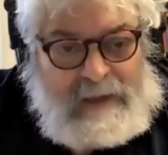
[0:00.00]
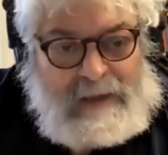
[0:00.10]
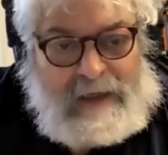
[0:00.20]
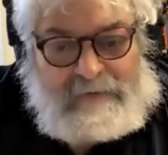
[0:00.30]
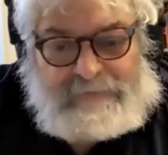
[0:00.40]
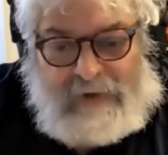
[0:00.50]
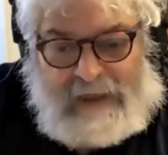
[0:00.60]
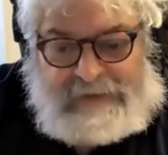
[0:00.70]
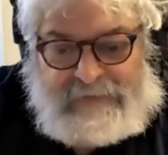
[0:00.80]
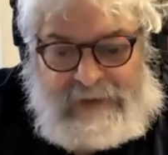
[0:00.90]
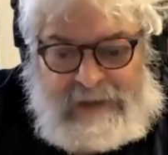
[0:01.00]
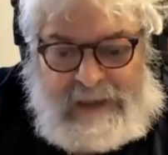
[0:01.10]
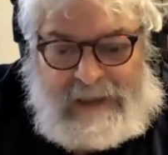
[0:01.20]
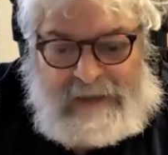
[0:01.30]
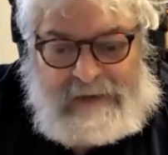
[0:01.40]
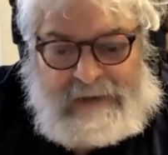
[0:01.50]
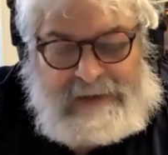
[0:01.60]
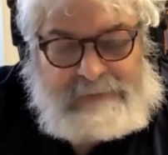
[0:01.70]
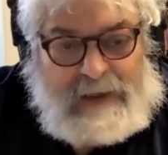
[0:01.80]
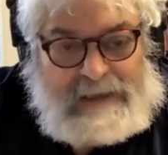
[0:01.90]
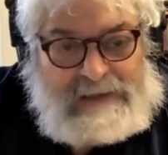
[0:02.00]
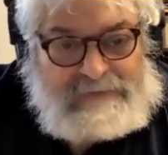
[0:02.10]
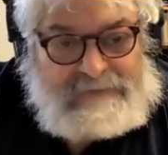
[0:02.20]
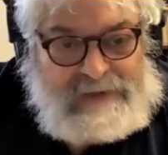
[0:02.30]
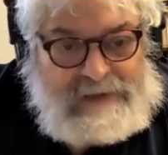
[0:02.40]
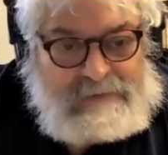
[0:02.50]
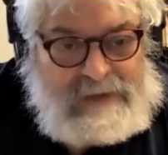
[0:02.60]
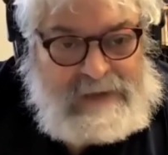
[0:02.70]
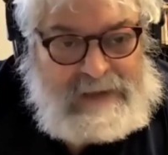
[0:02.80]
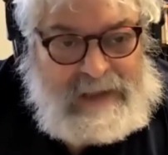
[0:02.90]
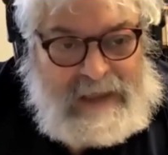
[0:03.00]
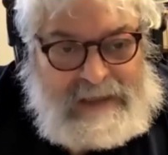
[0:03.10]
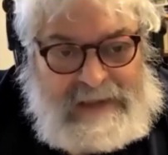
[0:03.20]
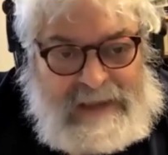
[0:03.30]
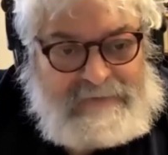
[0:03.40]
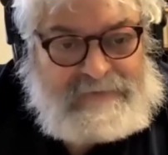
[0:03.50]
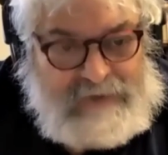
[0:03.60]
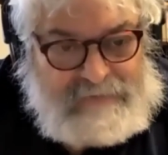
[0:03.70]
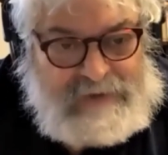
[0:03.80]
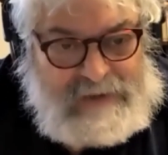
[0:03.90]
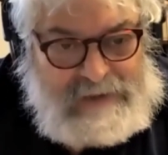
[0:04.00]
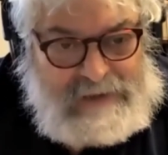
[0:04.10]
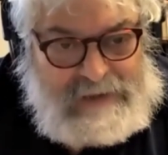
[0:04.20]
Now, philosophers killed this positivism in the 1950s,